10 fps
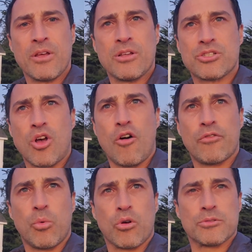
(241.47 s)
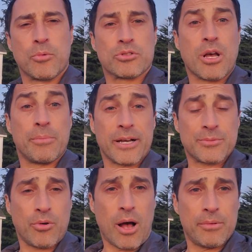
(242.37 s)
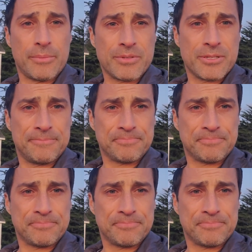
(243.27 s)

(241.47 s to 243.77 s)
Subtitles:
solve the world's most complex problems